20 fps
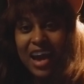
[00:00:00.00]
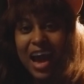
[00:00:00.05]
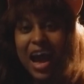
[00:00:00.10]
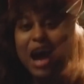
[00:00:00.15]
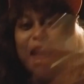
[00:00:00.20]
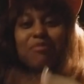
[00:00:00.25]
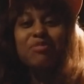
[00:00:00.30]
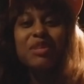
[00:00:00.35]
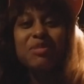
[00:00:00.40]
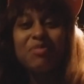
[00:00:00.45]

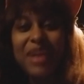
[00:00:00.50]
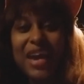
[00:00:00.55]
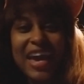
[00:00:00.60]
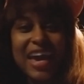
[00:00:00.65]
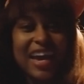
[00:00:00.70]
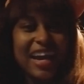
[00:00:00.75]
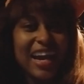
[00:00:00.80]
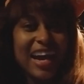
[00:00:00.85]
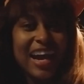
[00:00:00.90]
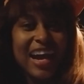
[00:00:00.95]
I'm the
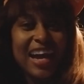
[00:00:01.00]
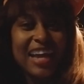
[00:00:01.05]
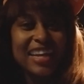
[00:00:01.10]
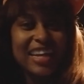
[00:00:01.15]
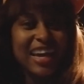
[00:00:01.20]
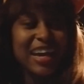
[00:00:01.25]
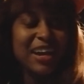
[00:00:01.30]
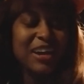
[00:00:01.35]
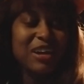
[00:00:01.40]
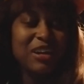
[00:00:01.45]
bad guy
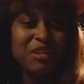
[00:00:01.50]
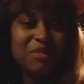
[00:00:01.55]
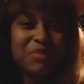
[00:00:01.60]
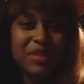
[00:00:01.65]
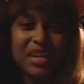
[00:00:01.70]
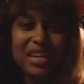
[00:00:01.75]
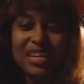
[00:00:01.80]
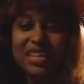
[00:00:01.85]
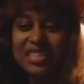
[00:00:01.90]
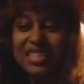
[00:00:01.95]
now
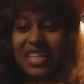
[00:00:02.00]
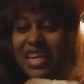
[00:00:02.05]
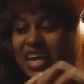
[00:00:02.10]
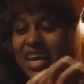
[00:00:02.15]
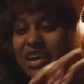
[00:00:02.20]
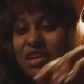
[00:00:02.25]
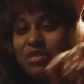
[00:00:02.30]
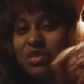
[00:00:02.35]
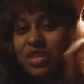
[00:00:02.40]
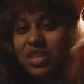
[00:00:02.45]
because
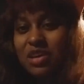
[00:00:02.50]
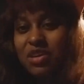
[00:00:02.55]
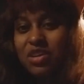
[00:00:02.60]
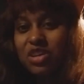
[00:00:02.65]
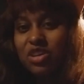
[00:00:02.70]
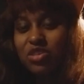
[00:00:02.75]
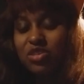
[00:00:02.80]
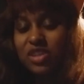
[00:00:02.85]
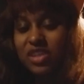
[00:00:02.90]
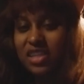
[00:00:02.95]
now I'm so
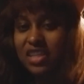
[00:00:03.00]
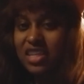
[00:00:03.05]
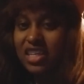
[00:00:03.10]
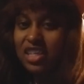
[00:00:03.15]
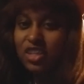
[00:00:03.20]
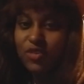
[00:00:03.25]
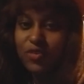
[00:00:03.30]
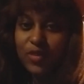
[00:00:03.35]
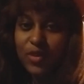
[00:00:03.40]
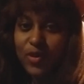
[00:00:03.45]
used to
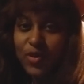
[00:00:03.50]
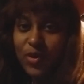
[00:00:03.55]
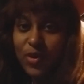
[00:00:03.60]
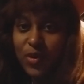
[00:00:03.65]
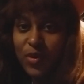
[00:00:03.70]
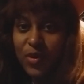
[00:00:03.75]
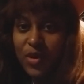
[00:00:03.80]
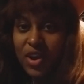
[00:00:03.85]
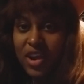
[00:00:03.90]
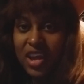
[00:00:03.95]
this
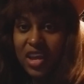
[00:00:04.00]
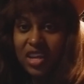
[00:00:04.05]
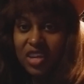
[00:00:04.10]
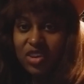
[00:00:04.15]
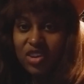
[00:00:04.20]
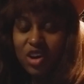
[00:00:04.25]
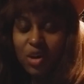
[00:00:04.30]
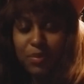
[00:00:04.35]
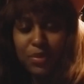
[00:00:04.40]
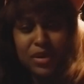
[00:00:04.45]
fool,
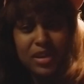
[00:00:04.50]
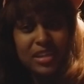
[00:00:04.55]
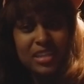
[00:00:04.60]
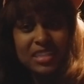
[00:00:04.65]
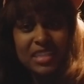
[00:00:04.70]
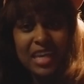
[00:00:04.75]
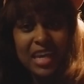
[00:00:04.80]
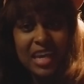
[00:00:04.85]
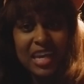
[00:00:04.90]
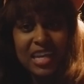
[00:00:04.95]
you know, putting
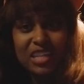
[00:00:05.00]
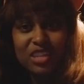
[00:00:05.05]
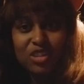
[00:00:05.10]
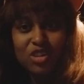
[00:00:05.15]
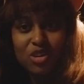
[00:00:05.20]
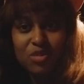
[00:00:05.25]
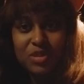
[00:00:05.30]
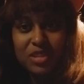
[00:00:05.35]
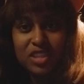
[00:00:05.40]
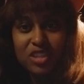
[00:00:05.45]
his hands on me.